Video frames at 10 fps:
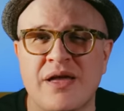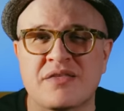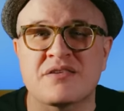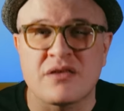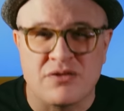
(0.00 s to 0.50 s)

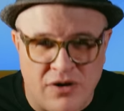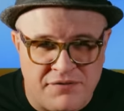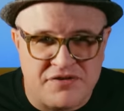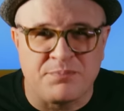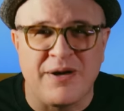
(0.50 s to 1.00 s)
its
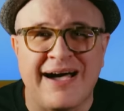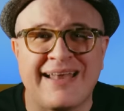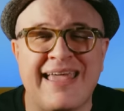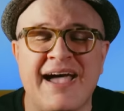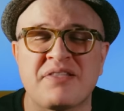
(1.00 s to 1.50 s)
deserved
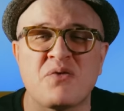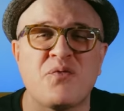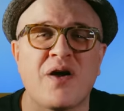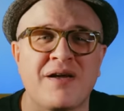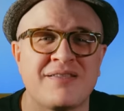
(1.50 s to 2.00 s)
spot at the
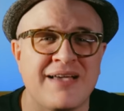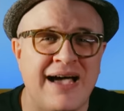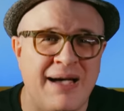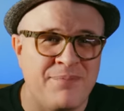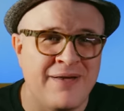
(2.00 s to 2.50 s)
very
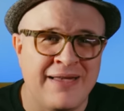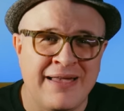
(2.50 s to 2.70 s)
top.